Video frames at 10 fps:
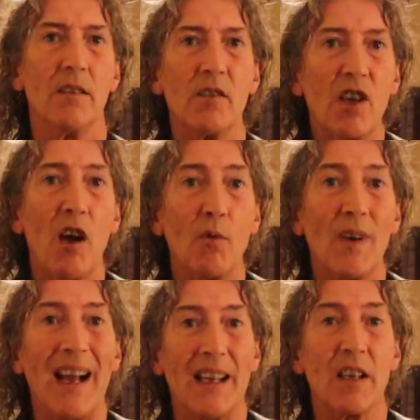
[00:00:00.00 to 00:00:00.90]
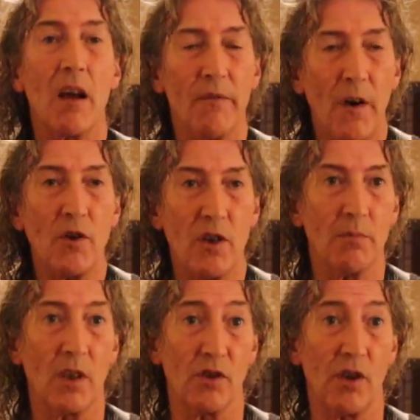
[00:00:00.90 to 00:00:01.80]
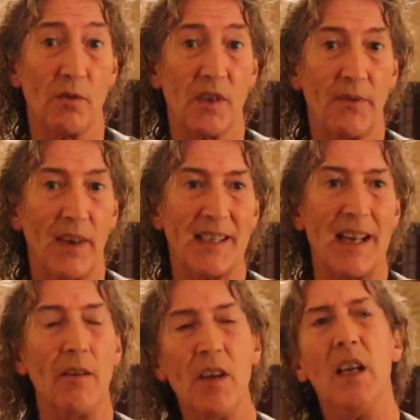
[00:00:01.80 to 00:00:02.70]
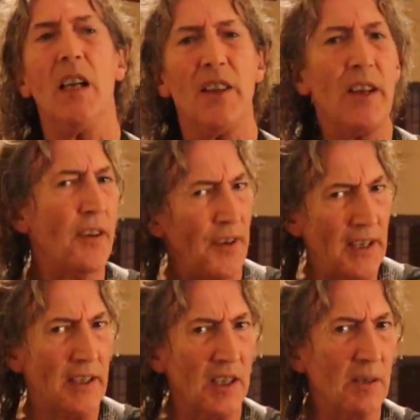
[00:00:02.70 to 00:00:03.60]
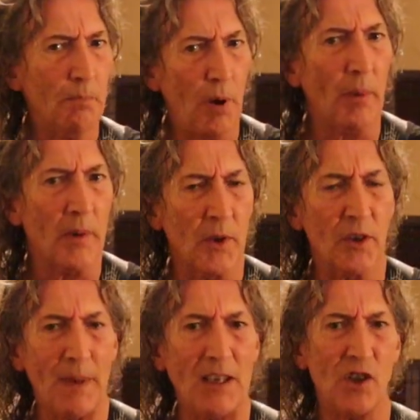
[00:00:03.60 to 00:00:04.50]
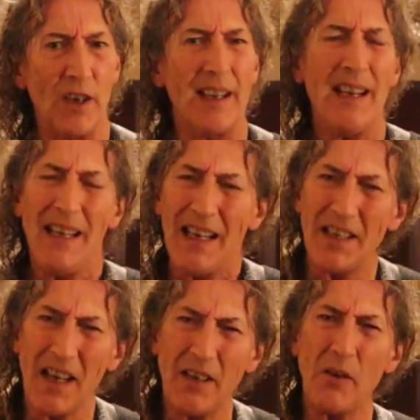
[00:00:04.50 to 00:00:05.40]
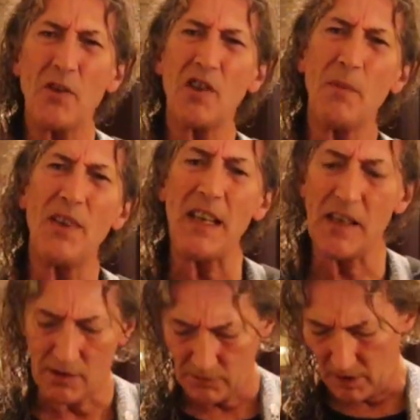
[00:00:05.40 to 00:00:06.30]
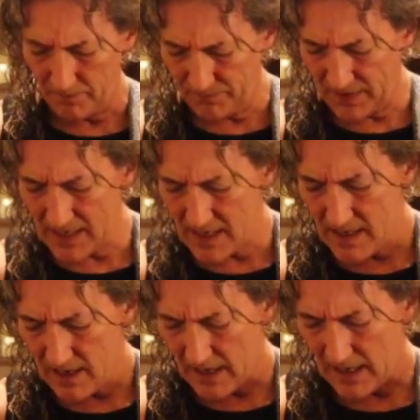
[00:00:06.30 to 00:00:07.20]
tone and volume controls are flat out. The other thing that is probably worth mentioning is that I know that some of these have got the